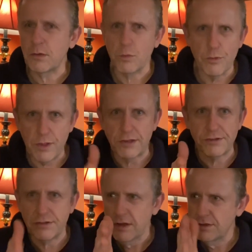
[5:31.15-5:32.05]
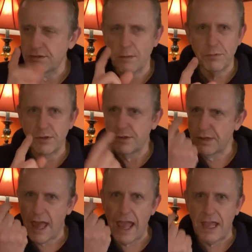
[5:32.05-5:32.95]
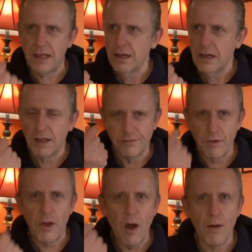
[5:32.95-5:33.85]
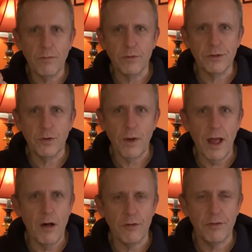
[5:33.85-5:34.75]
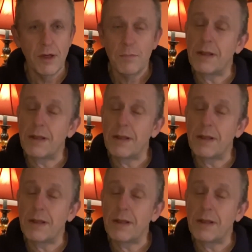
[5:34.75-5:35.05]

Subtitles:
well, this substance A is very harmful to your health,